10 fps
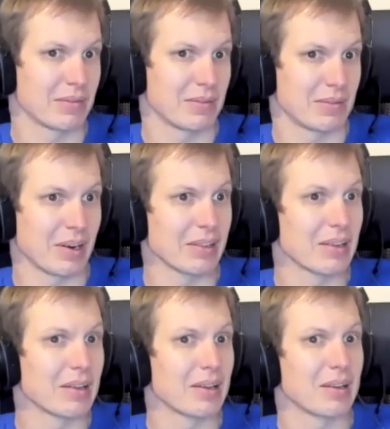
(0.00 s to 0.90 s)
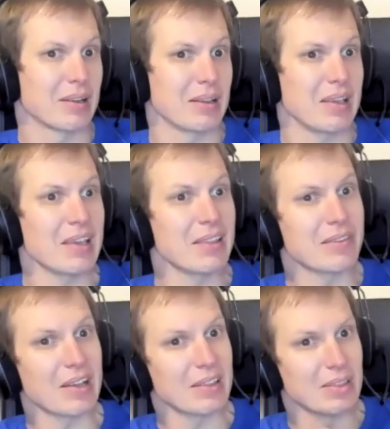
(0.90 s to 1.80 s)
right? In
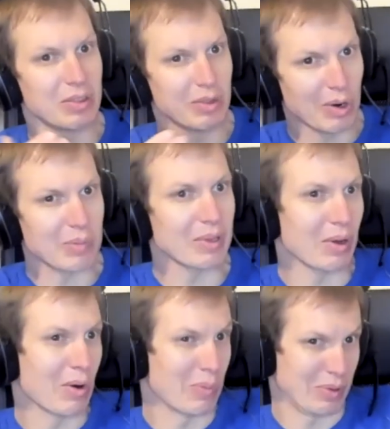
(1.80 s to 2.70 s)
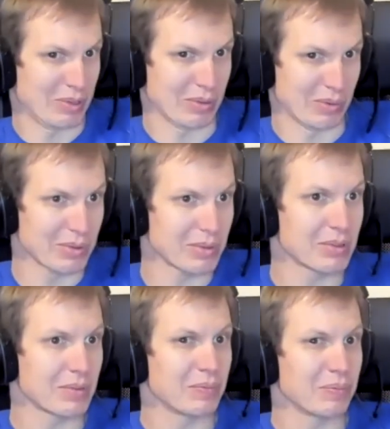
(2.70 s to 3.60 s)
the normal open source,
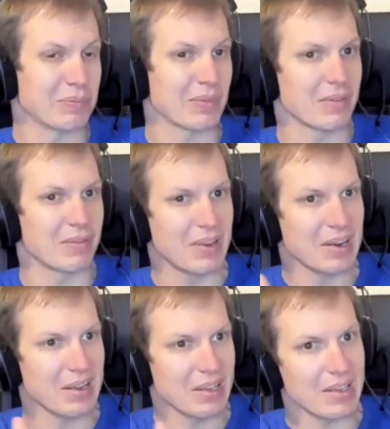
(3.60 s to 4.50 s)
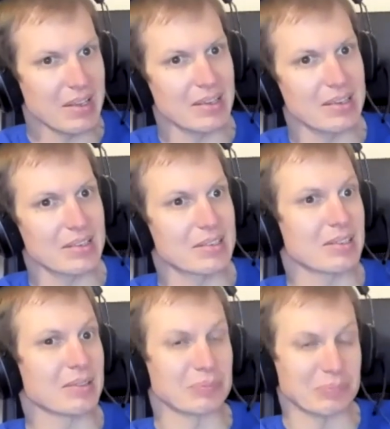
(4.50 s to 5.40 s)
there is
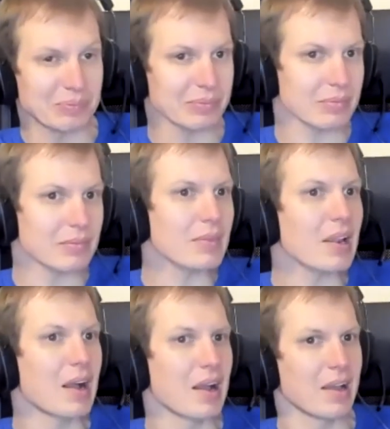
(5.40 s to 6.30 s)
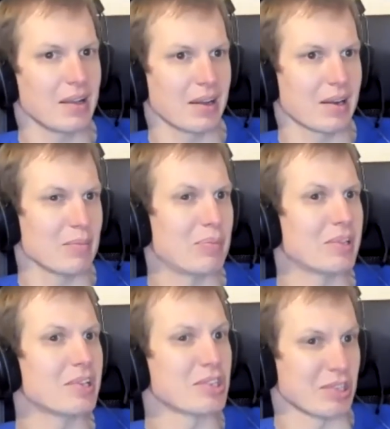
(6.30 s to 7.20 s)
a
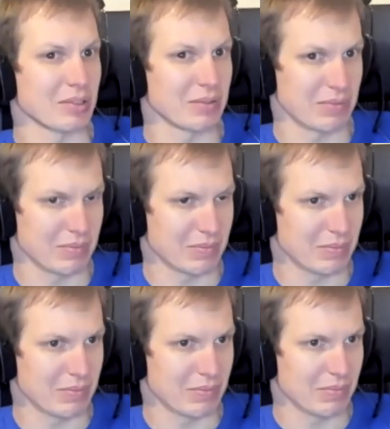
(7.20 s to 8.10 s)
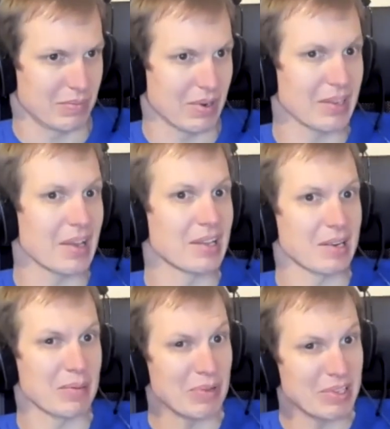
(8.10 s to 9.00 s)
competition, right? And the
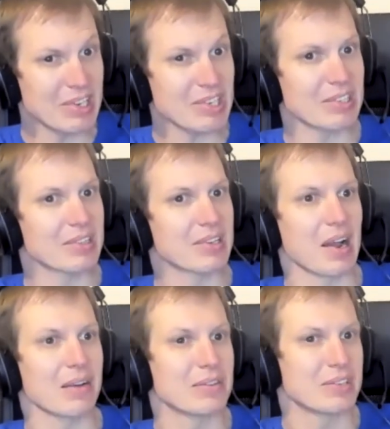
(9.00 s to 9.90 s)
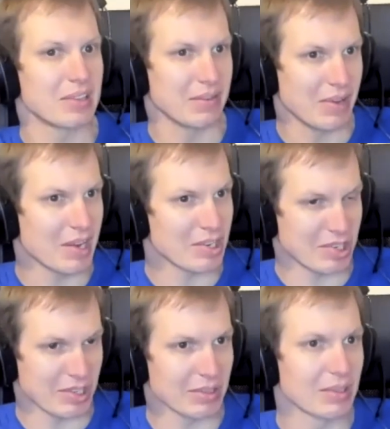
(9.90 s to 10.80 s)
competition drives
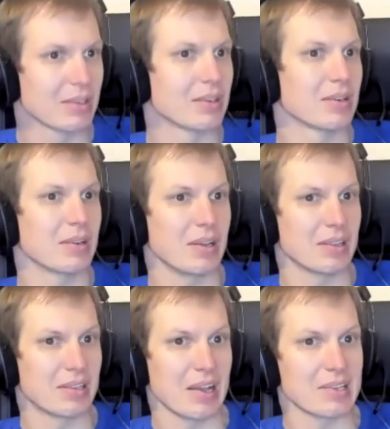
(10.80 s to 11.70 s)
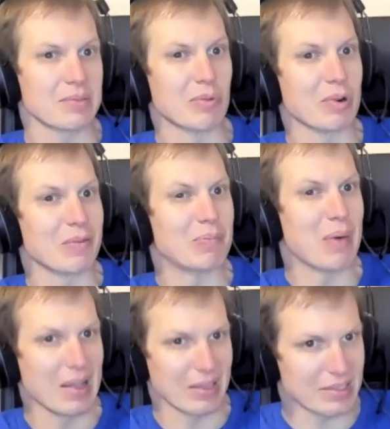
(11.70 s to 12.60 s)
innovation. It has more
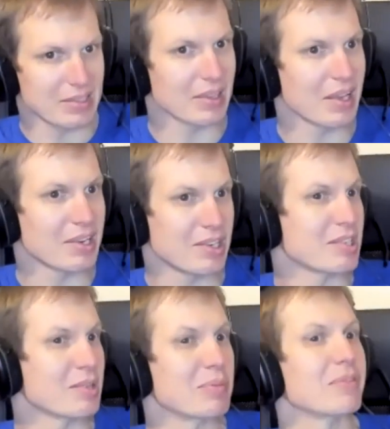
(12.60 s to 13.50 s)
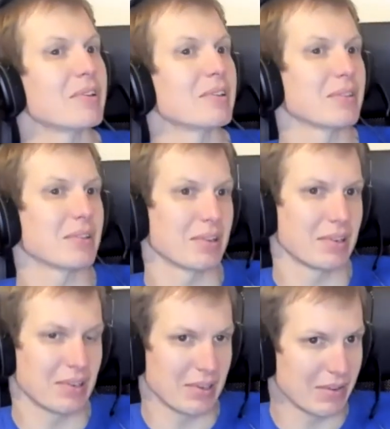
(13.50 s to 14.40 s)
balanced relationship between
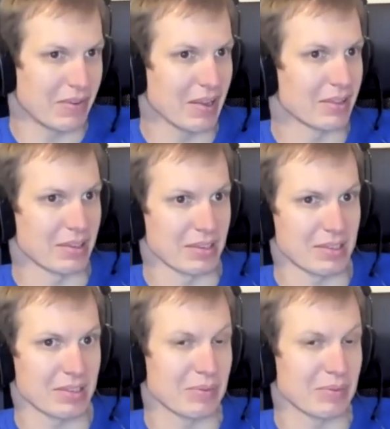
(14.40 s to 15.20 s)
vendors